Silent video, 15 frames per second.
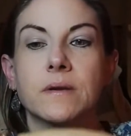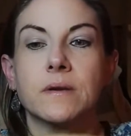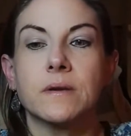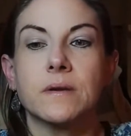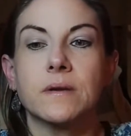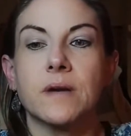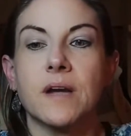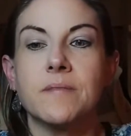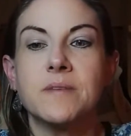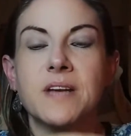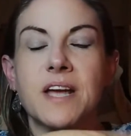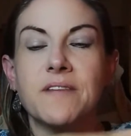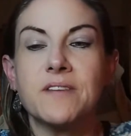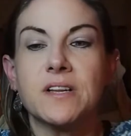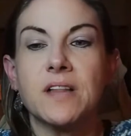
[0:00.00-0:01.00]
I've been
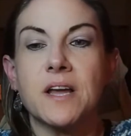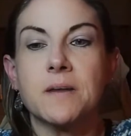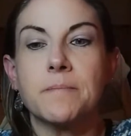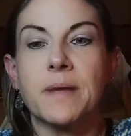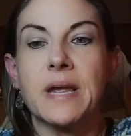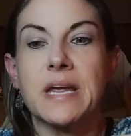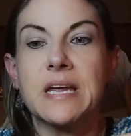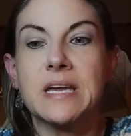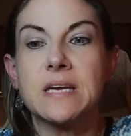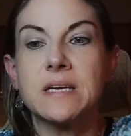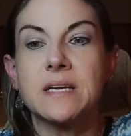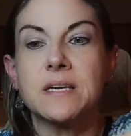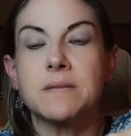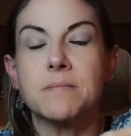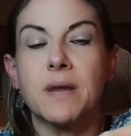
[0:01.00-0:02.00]
having a lot of pain
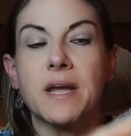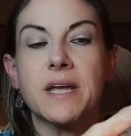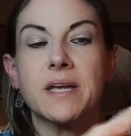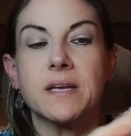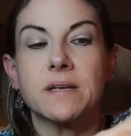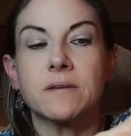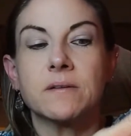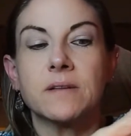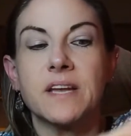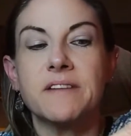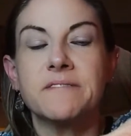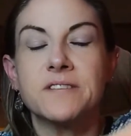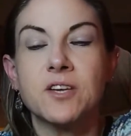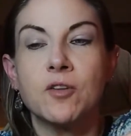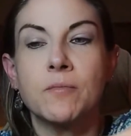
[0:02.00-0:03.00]
in my left
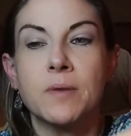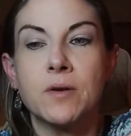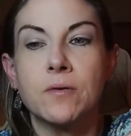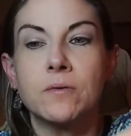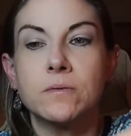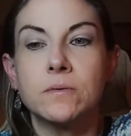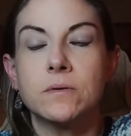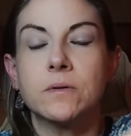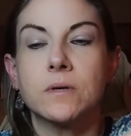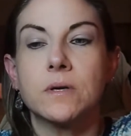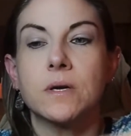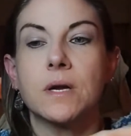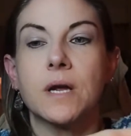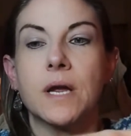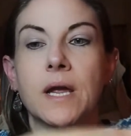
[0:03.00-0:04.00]
elbow,
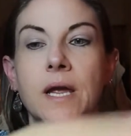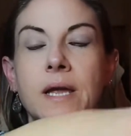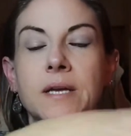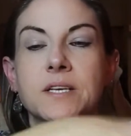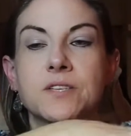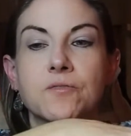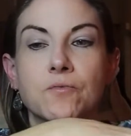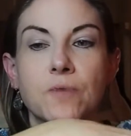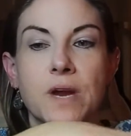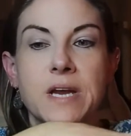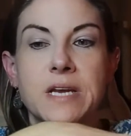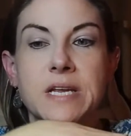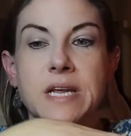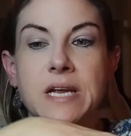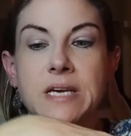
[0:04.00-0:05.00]
and it's
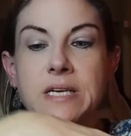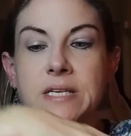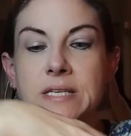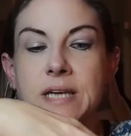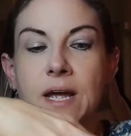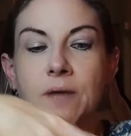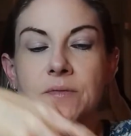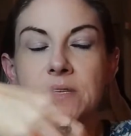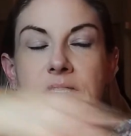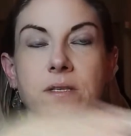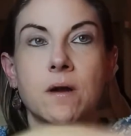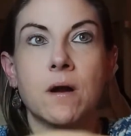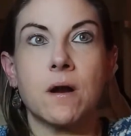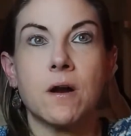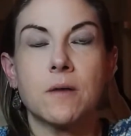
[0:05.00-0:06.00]
radiating down this
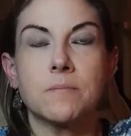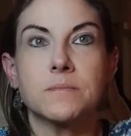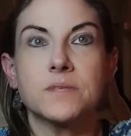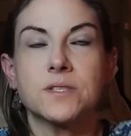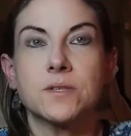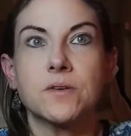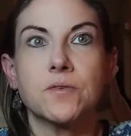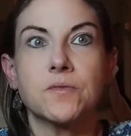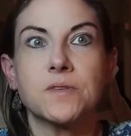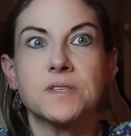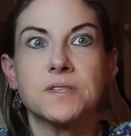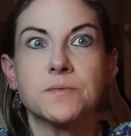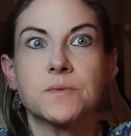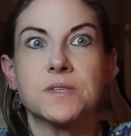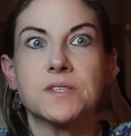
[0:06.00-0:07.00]
arm. So this
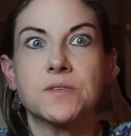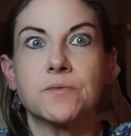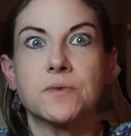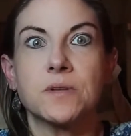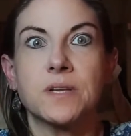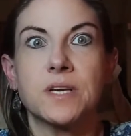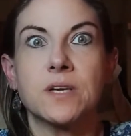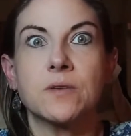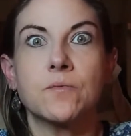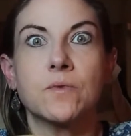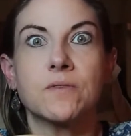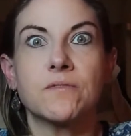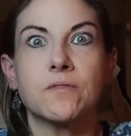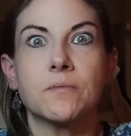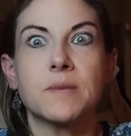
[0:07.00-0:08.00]
one is a really good one
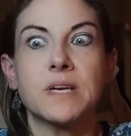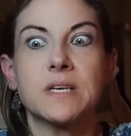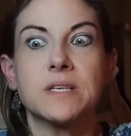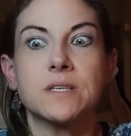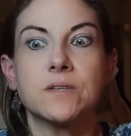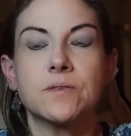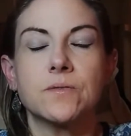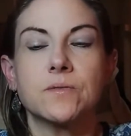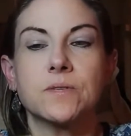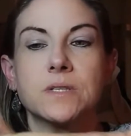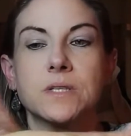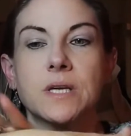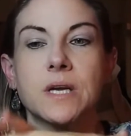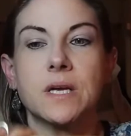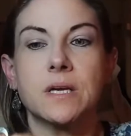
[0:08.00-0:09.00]
for me to do
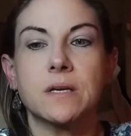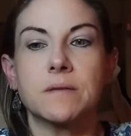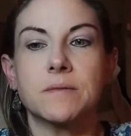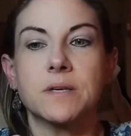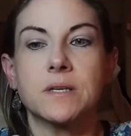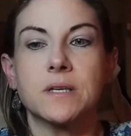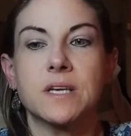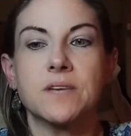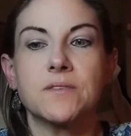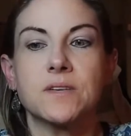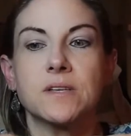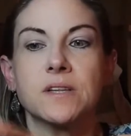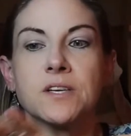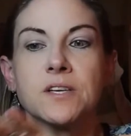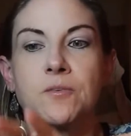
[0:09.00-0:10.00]
today. I'm going to give it a
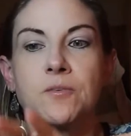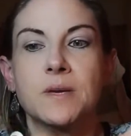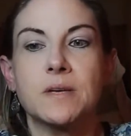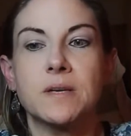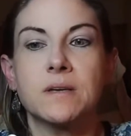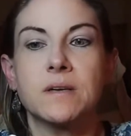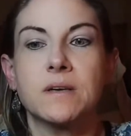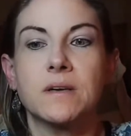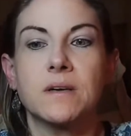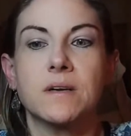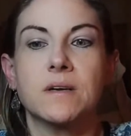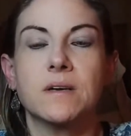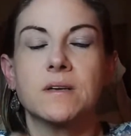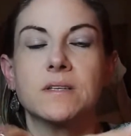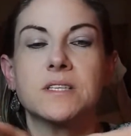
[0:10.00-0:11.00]
little bit
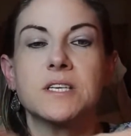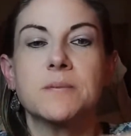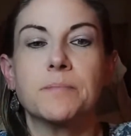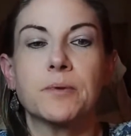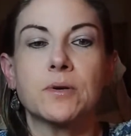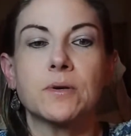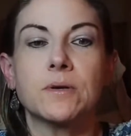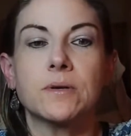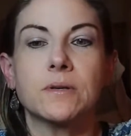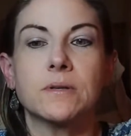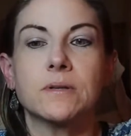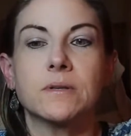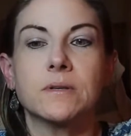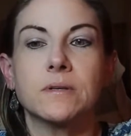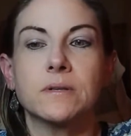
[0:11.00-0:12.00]
deeper
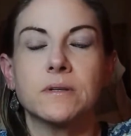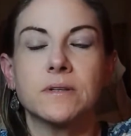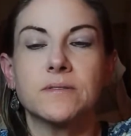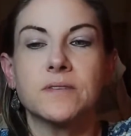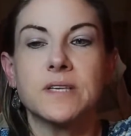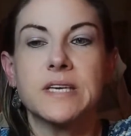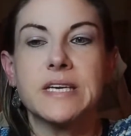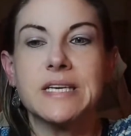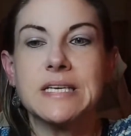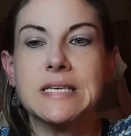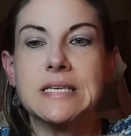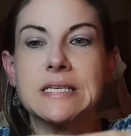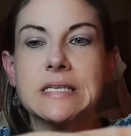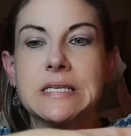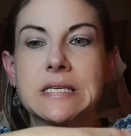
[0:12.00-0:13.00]
of a
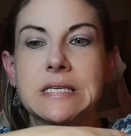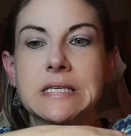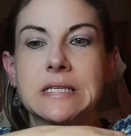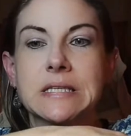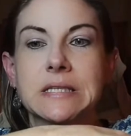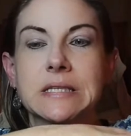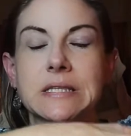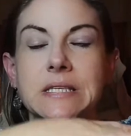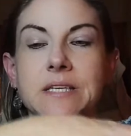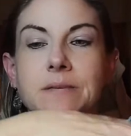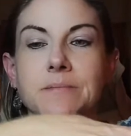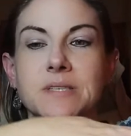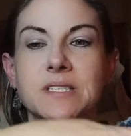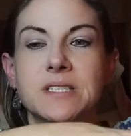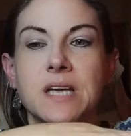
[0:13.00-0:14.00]
knead, like a
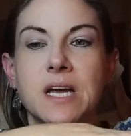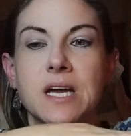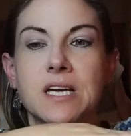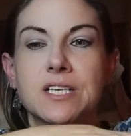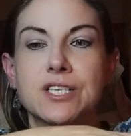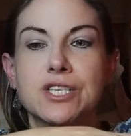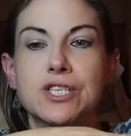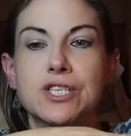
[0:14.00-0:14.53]
massage.